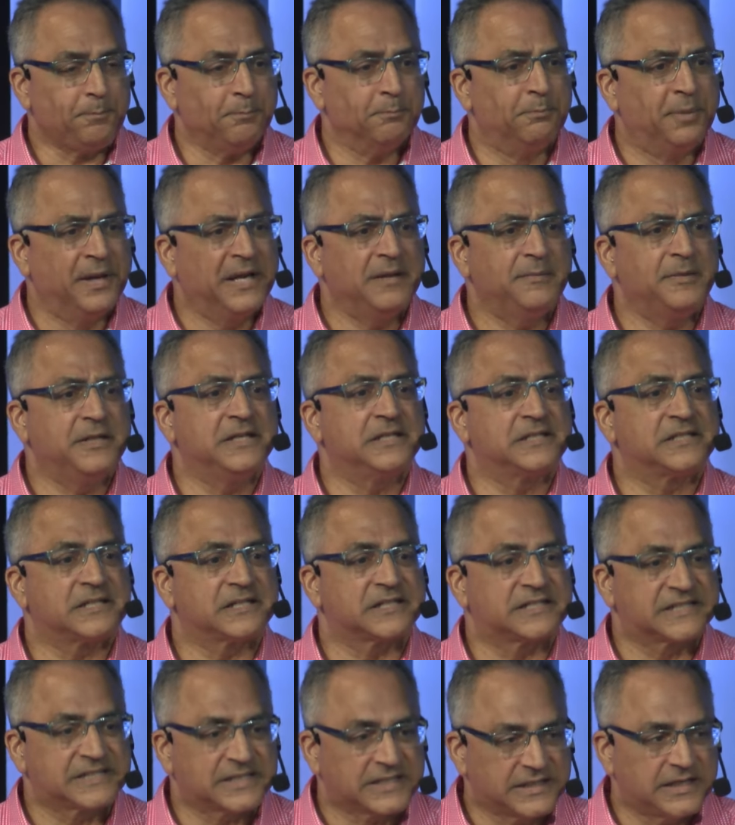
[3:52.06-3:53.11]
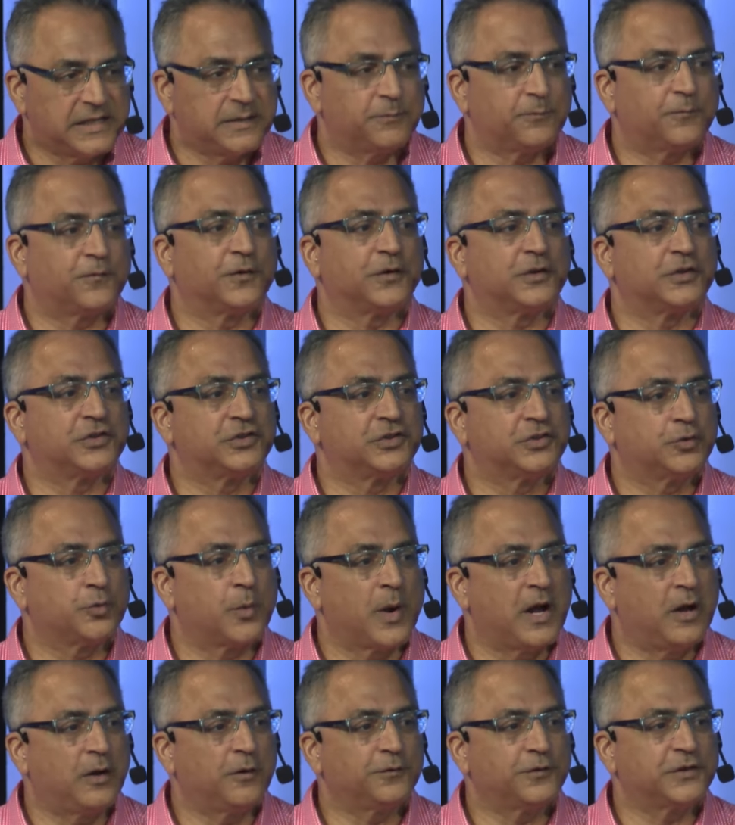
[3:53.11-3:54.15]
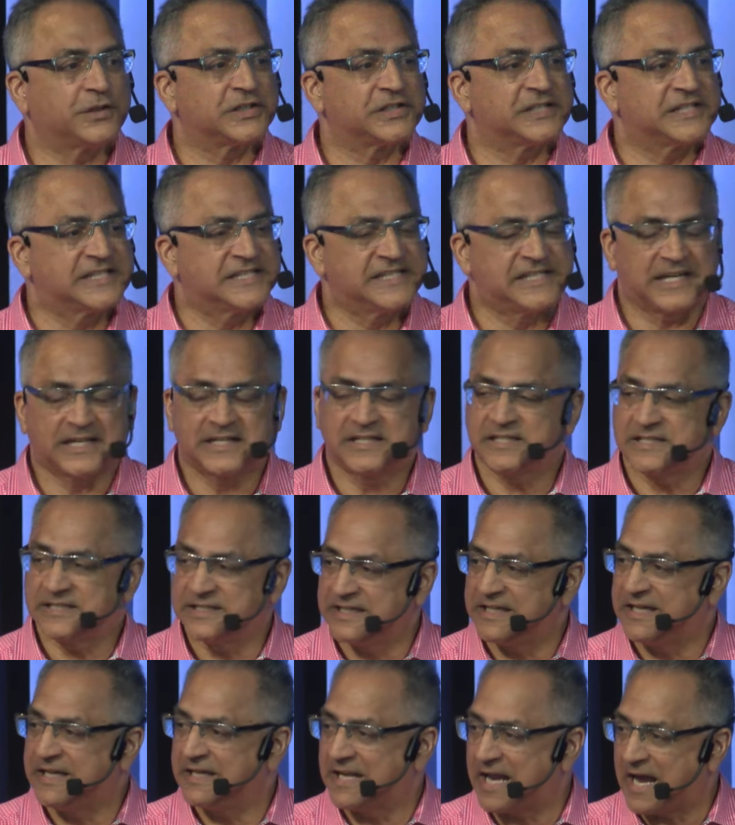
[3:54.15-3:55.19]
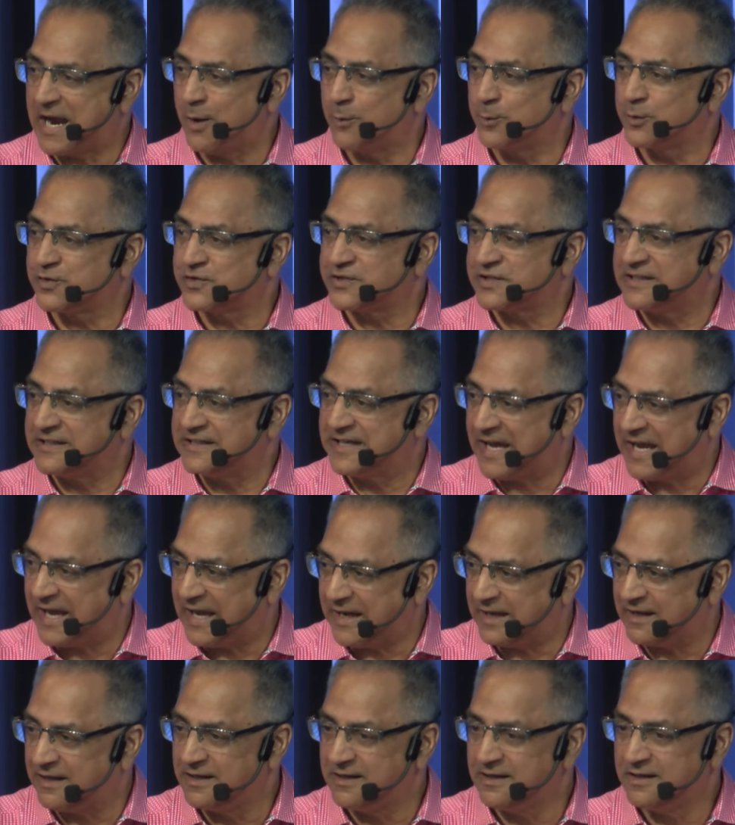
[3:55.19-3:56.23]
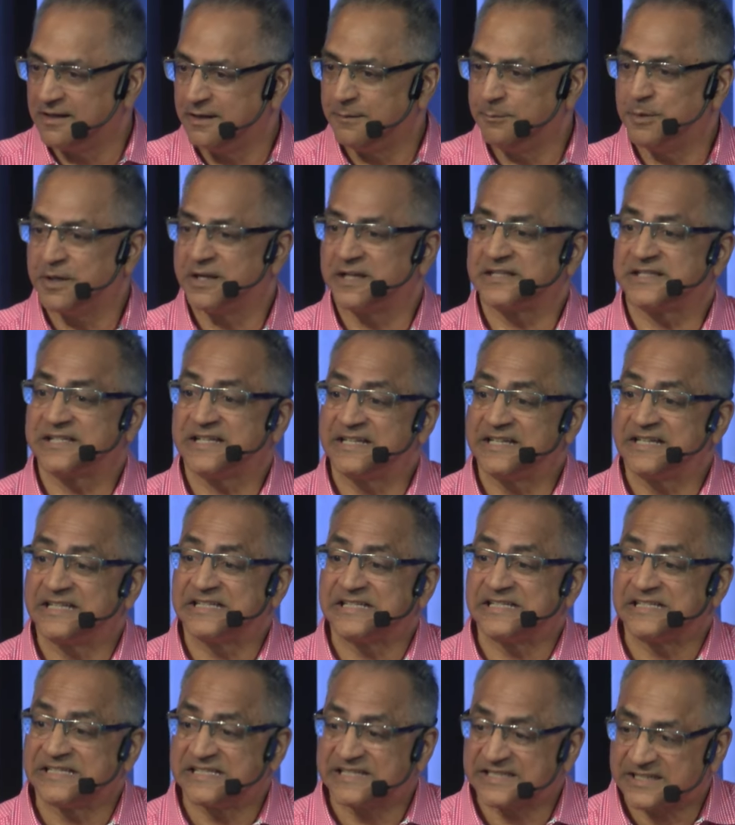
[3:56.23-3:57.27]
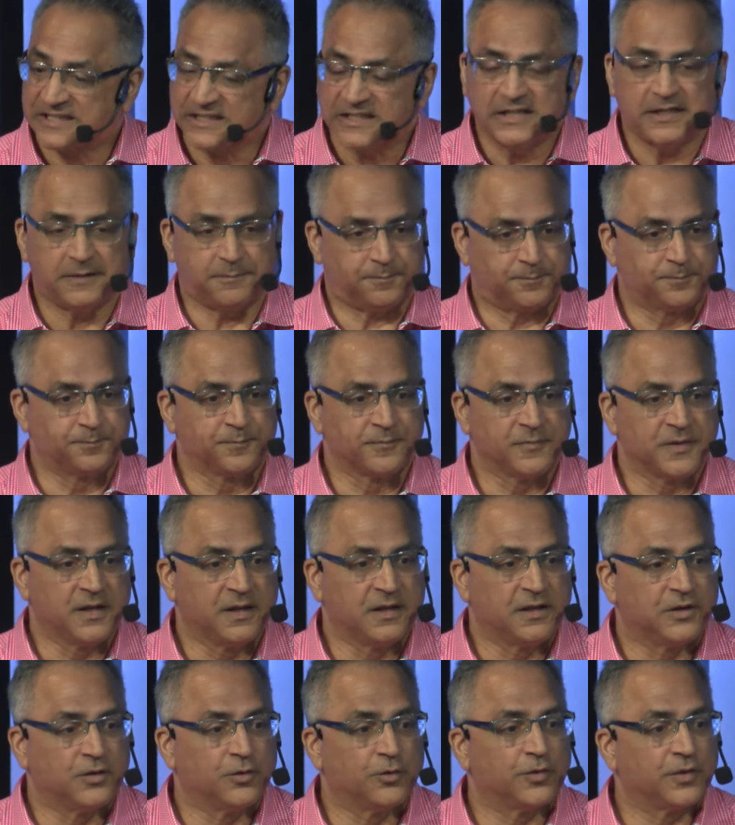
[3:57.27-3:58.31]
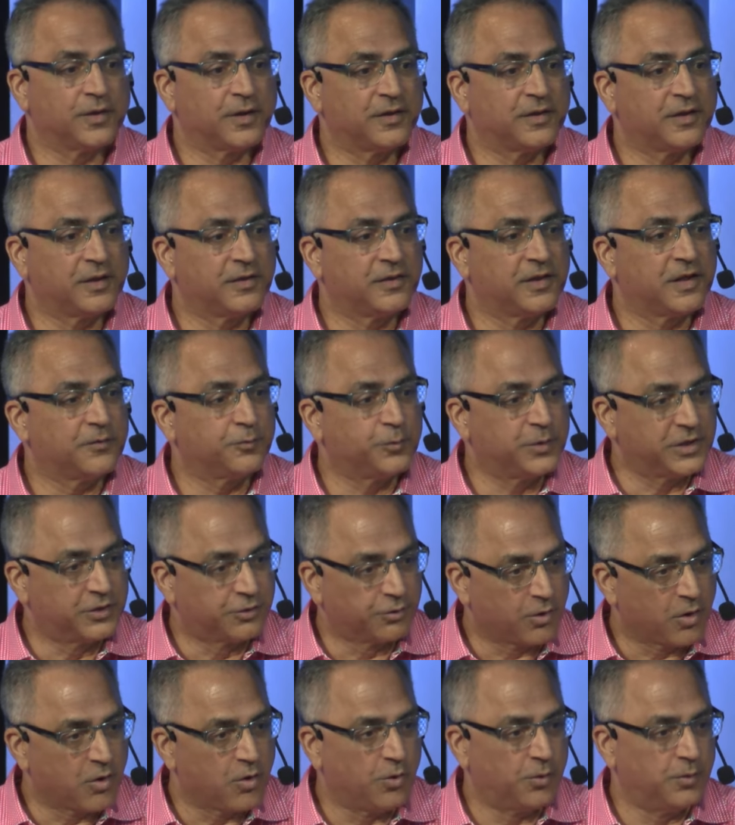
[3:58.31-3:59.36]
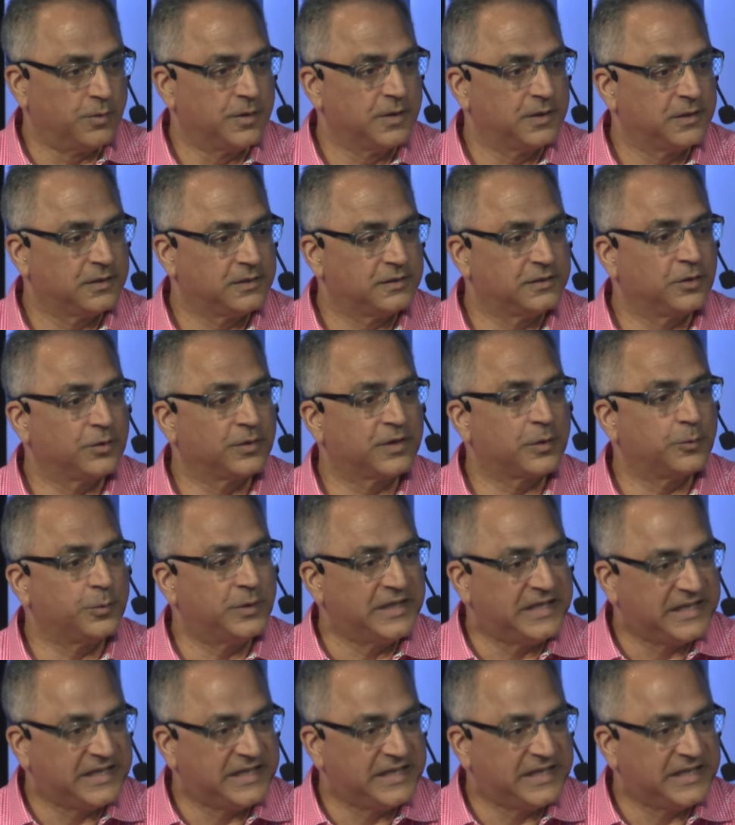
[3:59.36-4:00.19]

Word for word: babies sleep for 12 to 16 hours a day because it is in sleep, you know, that we grow, you know, that we